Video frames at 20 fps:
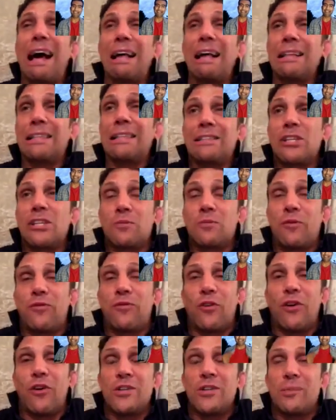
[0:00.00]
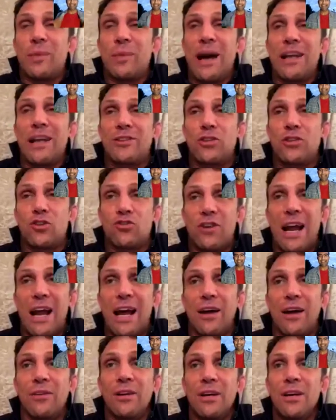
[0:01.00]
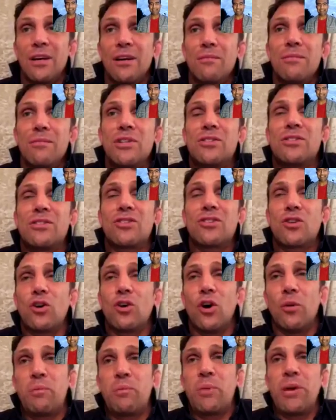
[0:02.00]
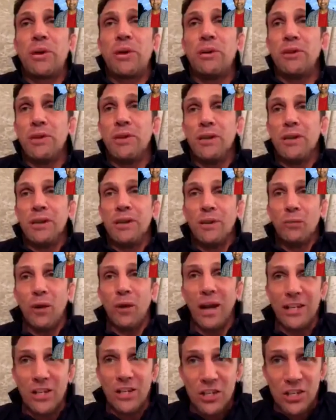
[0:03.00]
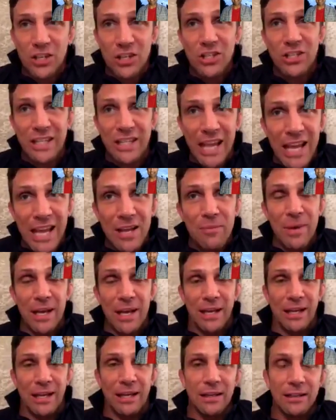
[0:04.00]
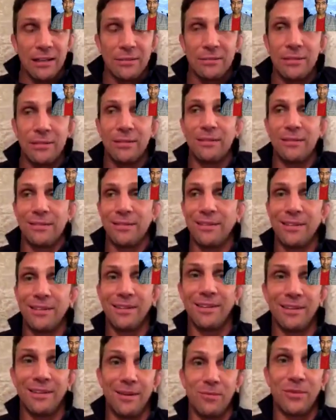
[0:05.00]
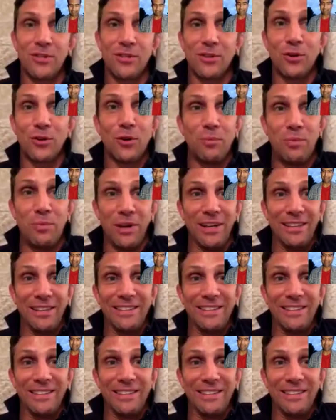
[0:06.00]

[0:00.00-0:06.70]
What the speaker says: Just before he's about to drown. Mr. Scorpion, why did you sting me? I'm a scorpion.